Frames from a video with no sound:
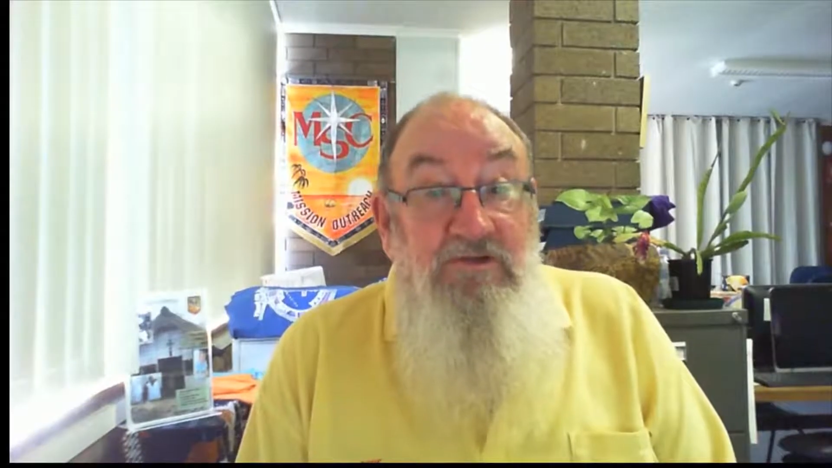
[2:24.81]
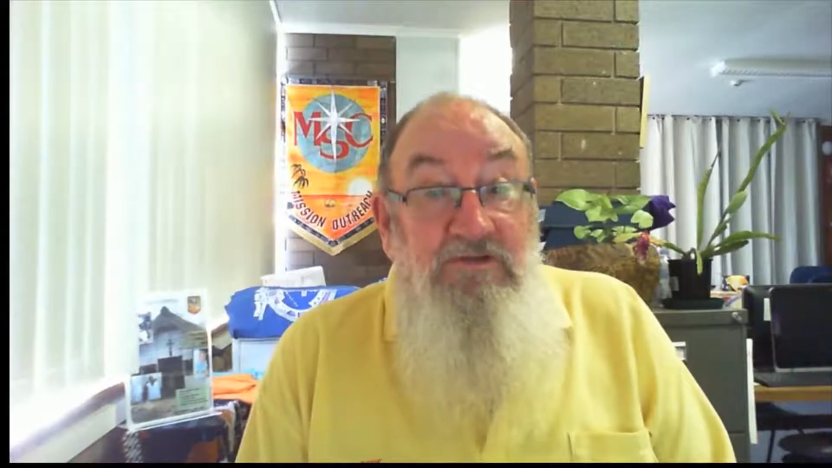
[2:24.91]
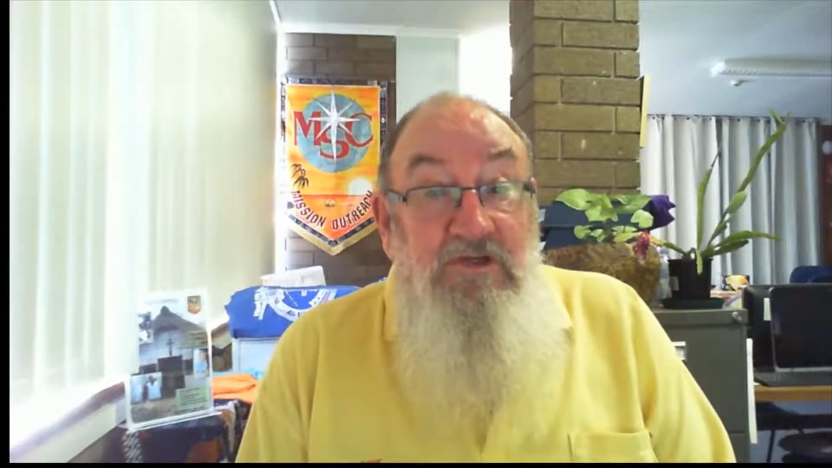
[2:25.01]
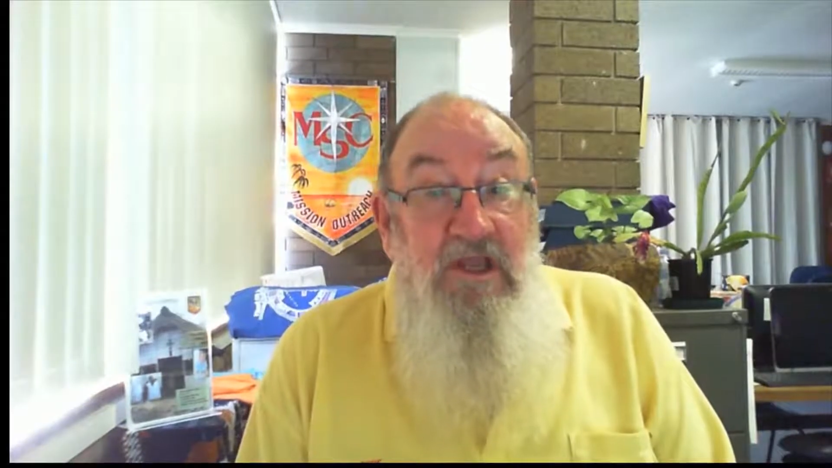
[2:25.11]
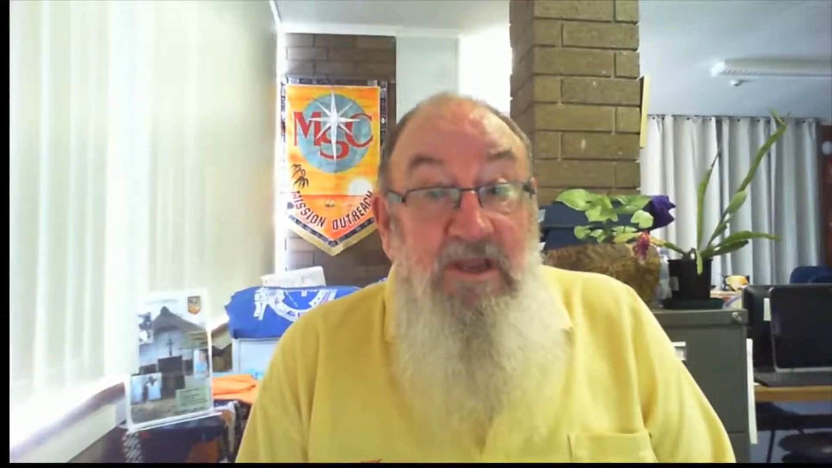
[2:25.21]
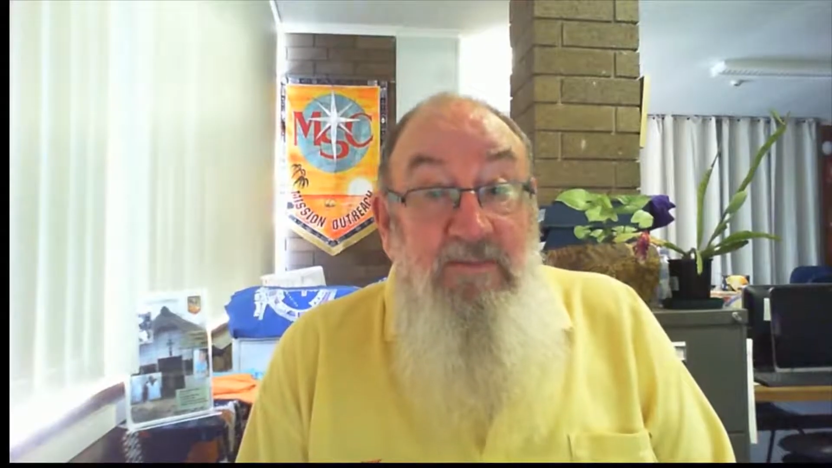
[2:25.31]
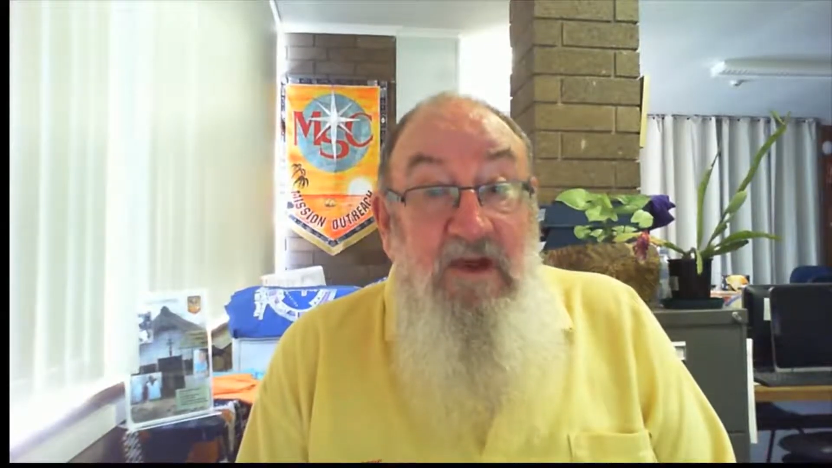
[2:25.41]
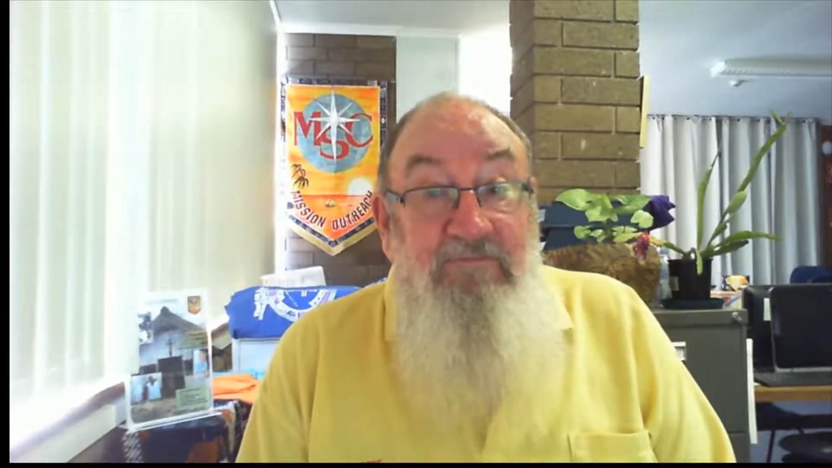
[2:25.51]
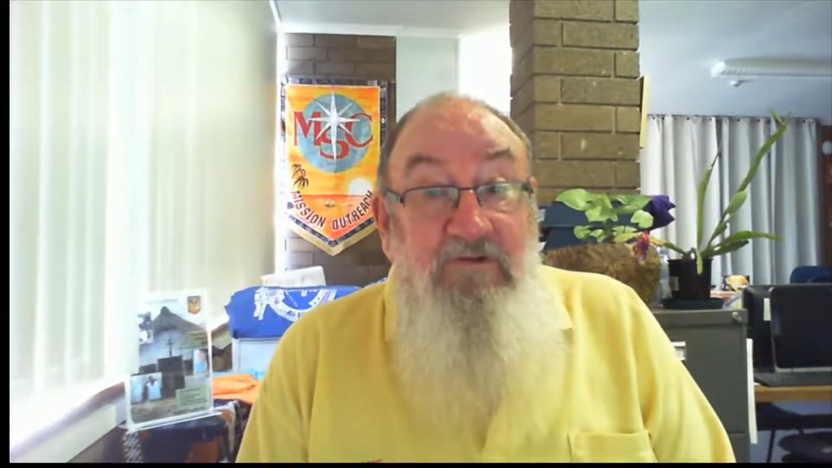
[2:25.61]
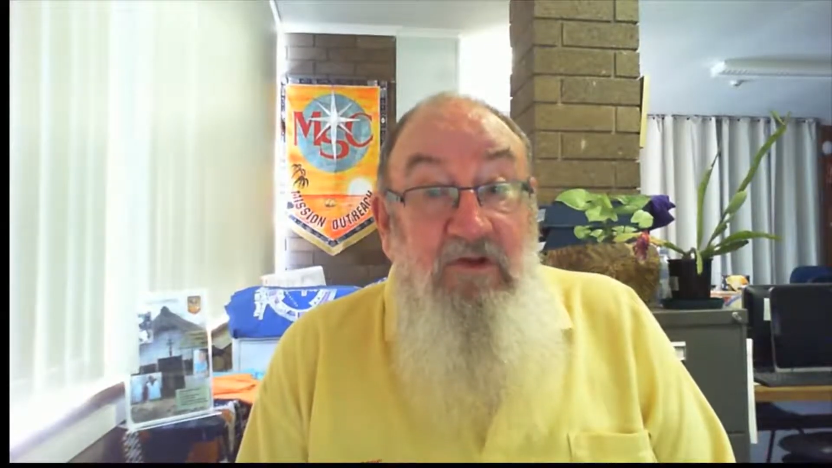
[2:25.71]
who came
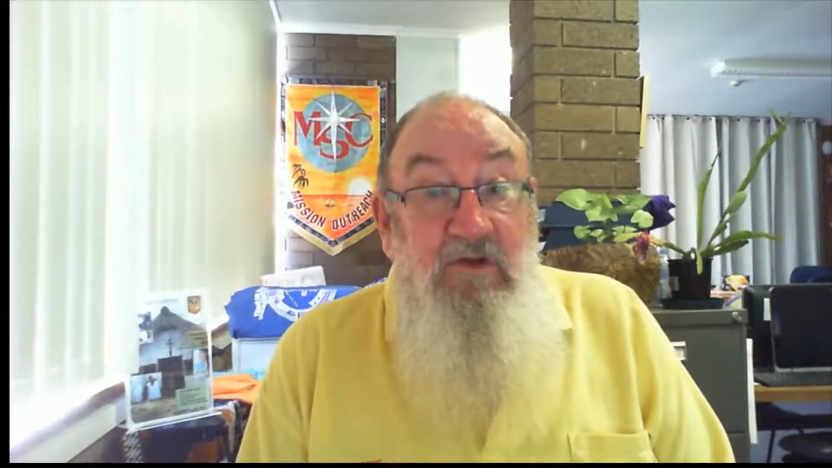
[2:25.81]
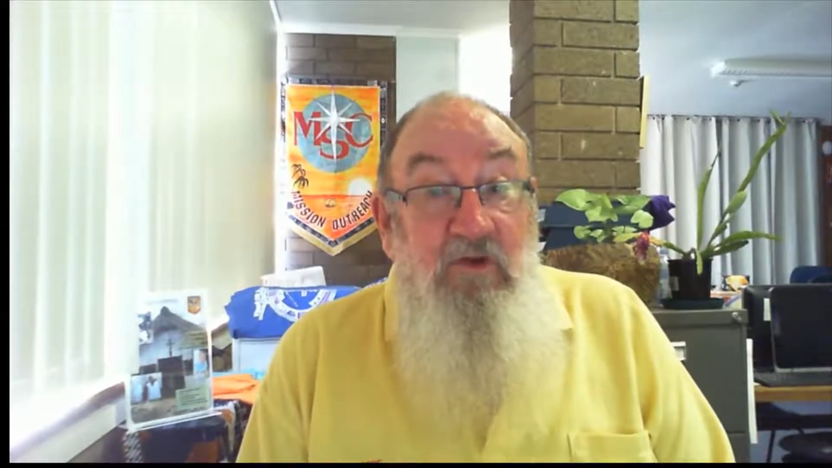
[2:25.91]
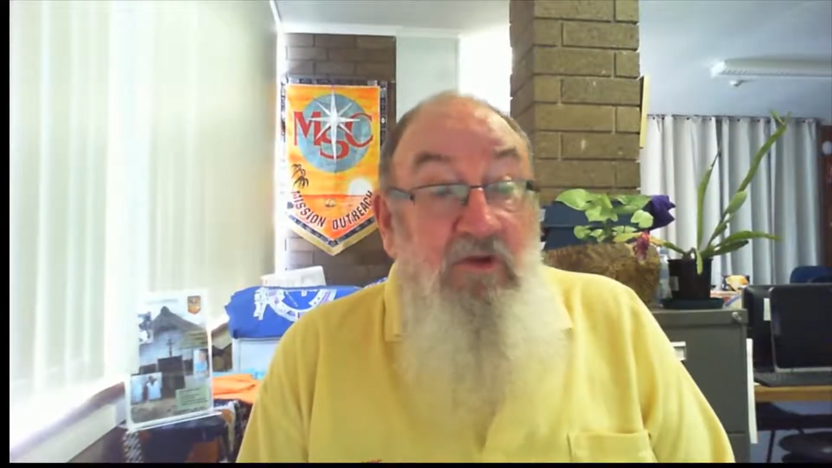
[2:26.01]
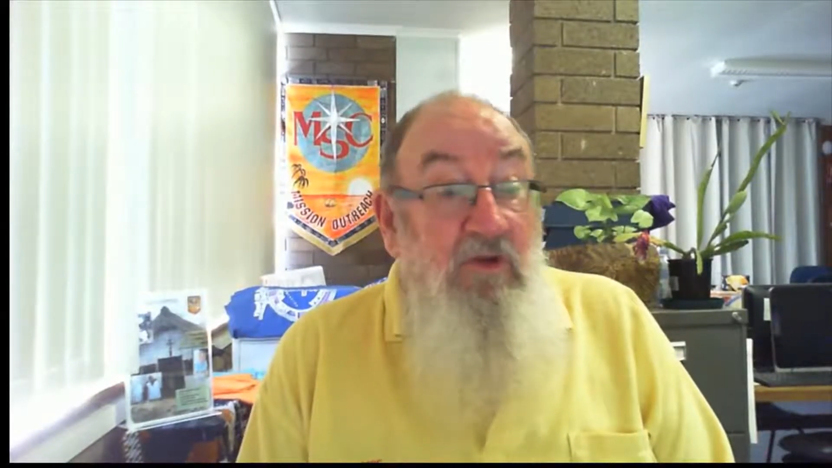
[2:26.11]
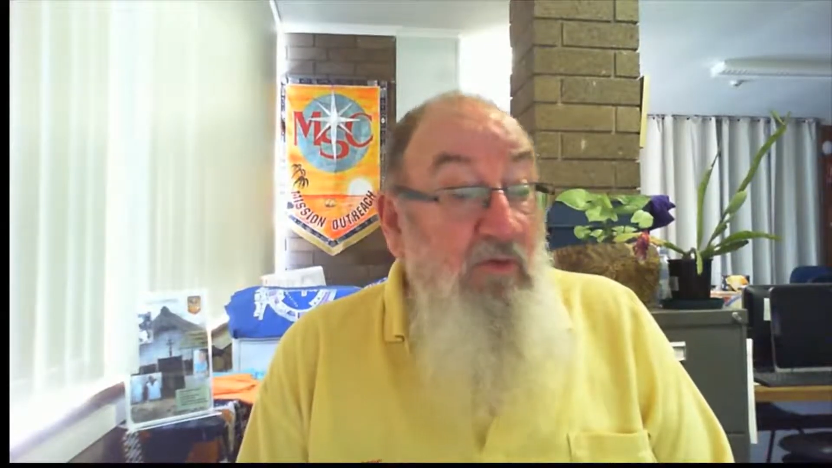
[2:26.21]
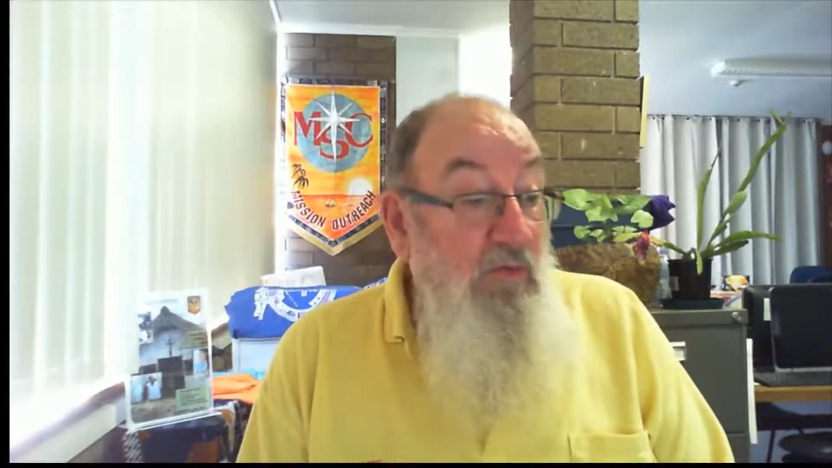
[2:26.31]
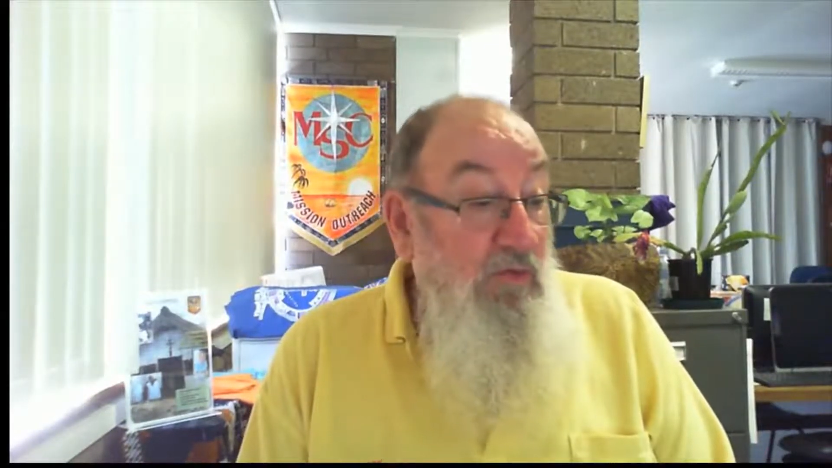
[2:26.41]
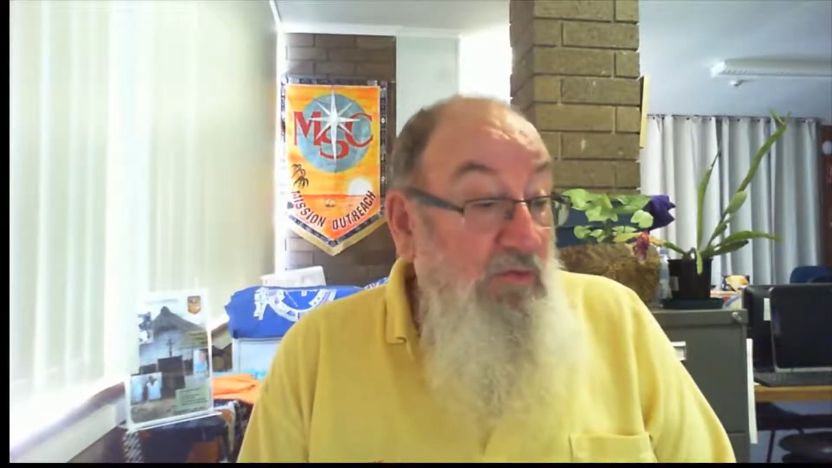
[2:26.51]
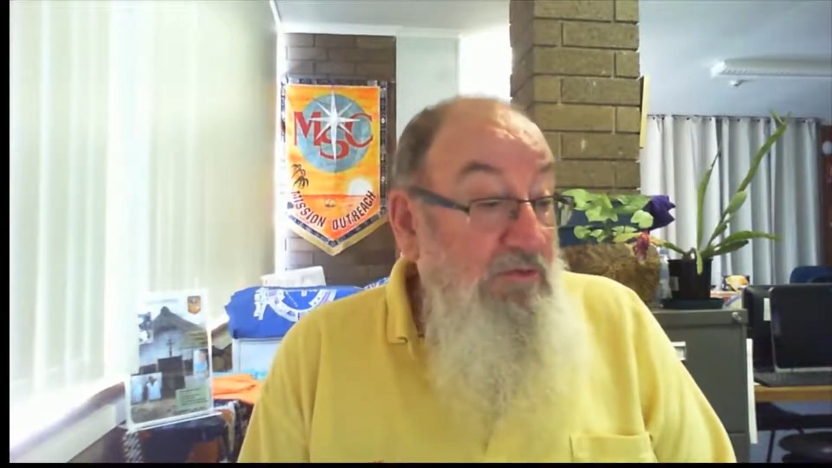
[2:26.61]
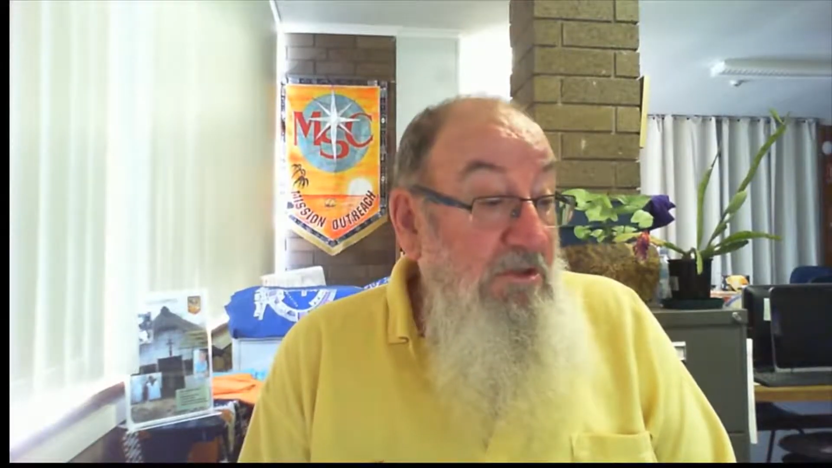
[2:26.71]
after her and
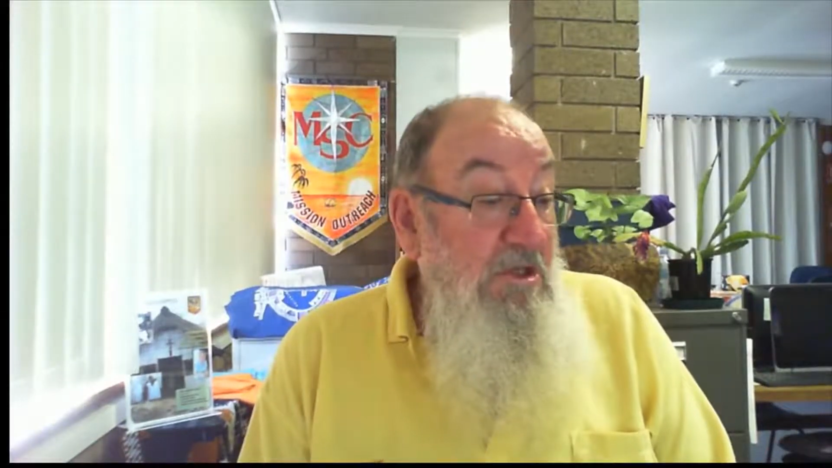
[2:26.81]
ruled,